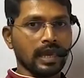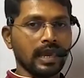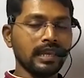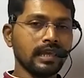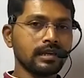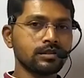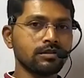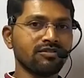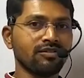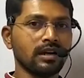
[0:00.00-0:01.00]
in case
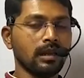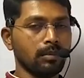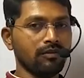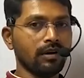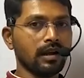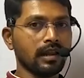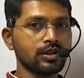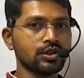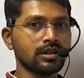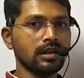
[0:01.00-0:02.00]
of double
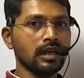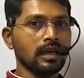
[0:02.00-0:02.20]
fertilization,